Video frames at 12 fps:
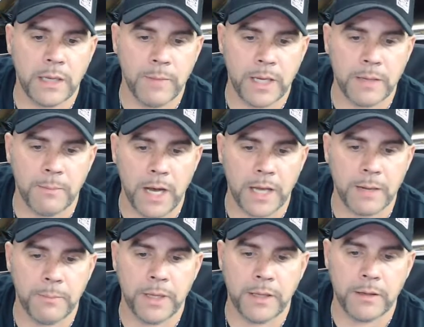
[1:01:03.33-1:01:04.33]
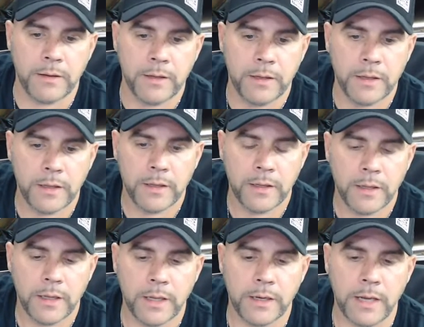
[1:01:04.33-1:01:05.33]
made a mod a bit,
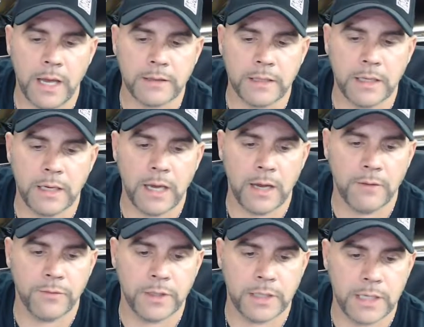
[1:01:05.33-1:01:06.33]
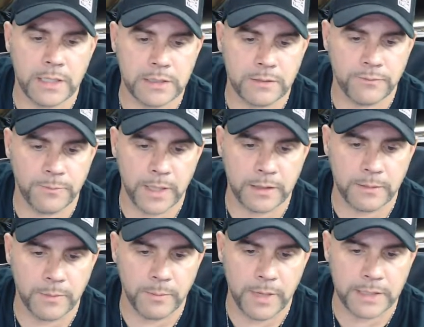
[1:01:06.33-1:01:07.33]
and not they have the kits that make
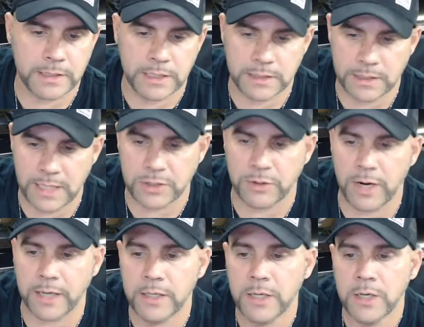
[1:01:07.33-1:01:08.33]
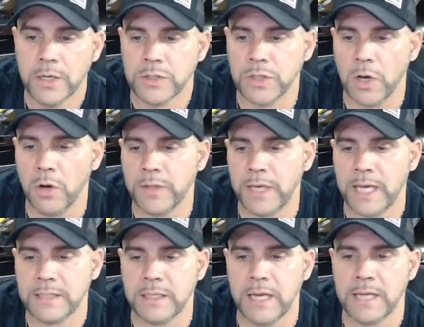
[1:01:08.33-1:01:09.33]
them makes it easy. That's correct. So the
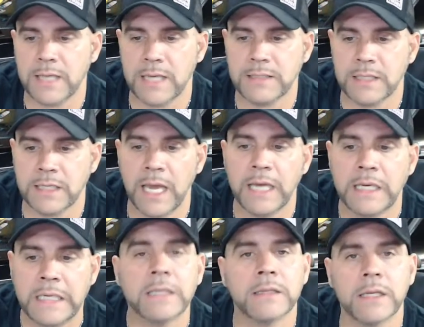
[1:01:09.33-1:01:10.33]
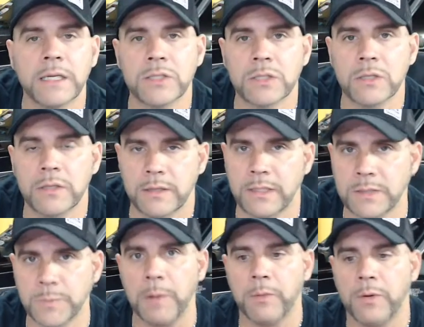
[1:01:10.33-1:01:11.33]
S&S S&K kit that's
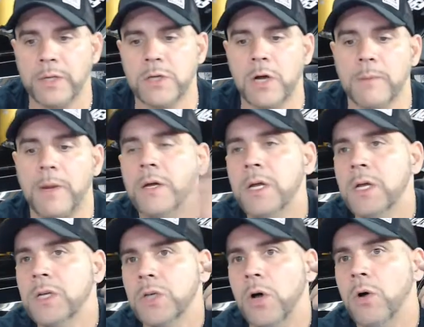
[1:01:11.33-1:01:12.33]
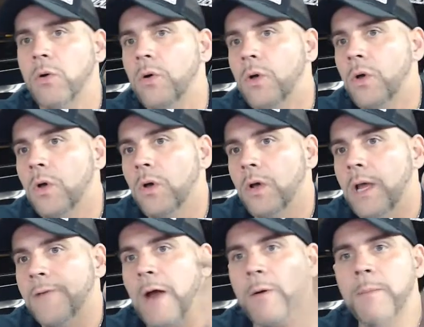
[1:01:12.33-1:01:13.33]
probably what I was talking about. So
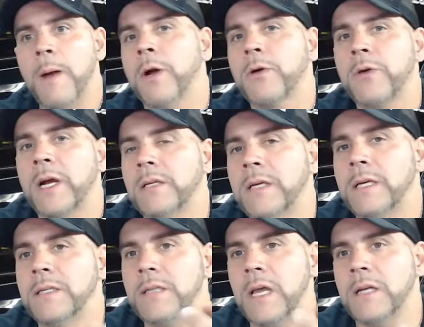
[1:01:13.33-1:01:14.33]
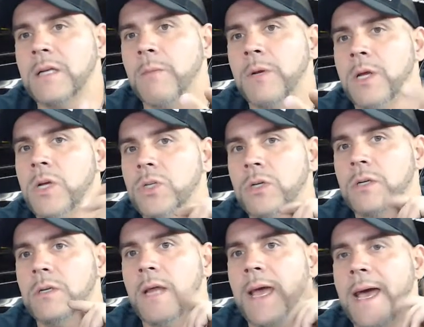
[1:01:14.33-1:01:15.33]
if I remember correctly, Staying
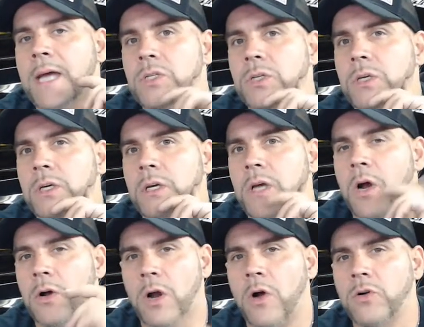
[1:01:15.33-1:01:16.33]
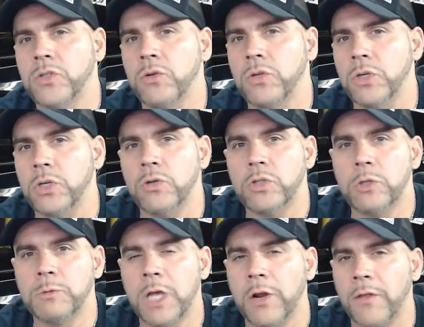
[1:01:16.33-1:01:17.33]
Domination, actually, aren't you the YouTube
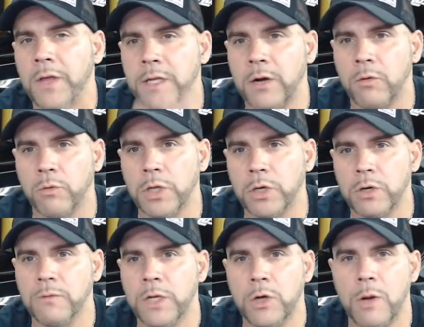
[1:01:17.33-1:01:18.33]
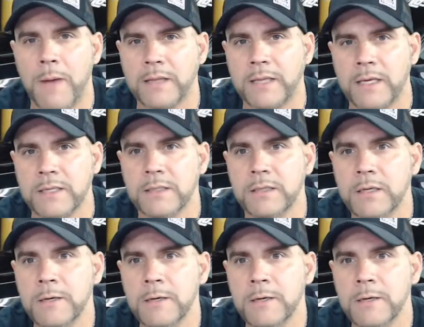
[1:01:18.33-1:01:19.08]
channel that did a really good video about this?